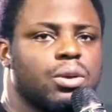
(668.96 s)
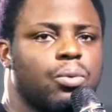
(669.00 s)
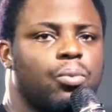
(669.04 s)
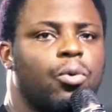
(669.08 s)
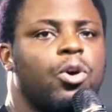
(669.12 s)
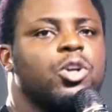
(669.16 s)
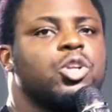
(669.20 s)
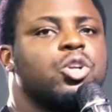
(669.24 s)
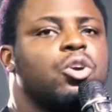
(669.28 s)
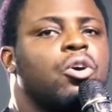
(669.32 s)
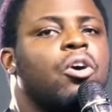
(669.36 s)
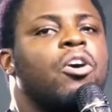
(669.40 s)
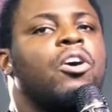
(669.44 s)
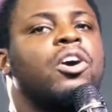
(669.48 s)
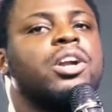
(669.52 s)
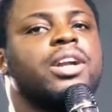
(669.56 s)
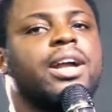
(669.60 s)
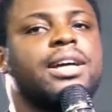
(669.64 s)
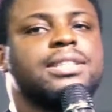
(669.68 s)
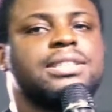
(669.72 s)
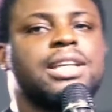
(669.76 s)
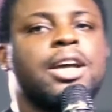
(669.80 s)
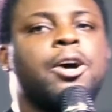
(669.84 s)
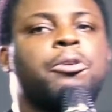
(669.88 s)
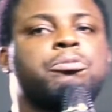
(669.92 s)
what
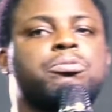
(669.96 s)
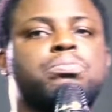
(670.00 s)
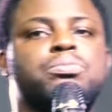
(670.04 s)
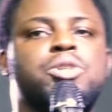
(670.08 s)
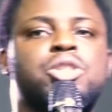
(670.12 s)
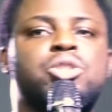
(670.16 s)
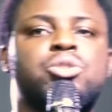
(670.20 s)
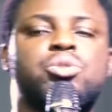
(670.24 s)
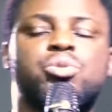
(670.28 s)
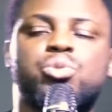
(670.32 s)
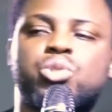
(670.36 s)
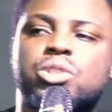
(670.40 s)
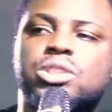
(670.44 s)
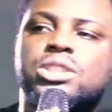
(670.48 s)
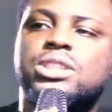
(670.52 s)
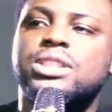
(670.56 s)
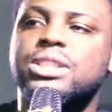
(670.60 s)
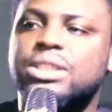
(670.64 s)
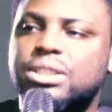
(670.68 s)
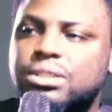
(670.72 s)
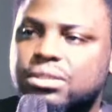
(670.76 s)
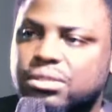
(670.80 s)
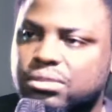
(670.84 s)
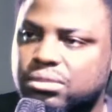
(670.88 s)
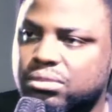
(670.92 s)
God has helped me to
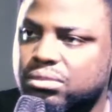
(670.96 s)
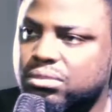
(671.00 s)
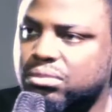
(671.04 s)
see